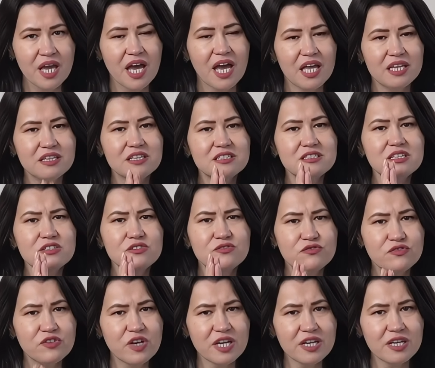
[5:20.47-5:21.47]
And this is
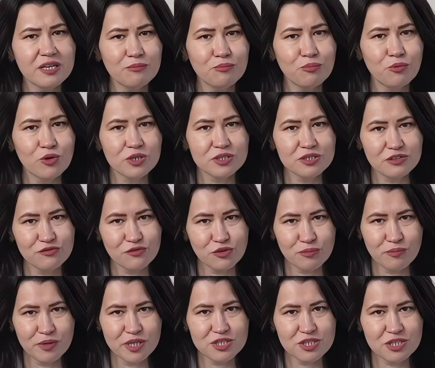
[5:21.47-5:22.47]
very important
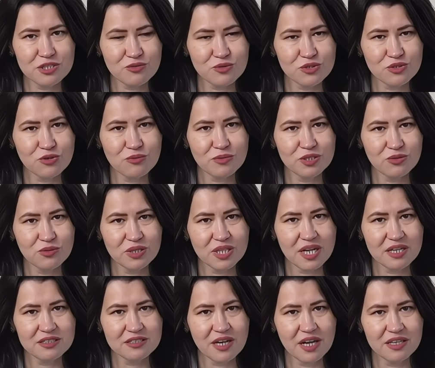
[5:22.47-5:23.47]
for patients with rheumatoid
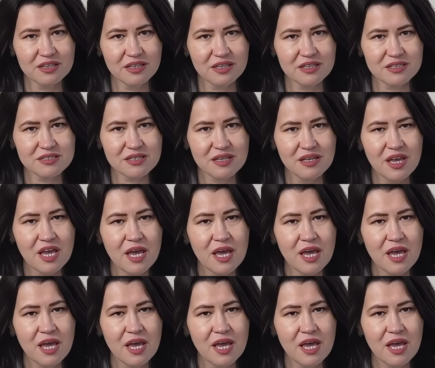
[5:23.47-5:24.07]
arthritis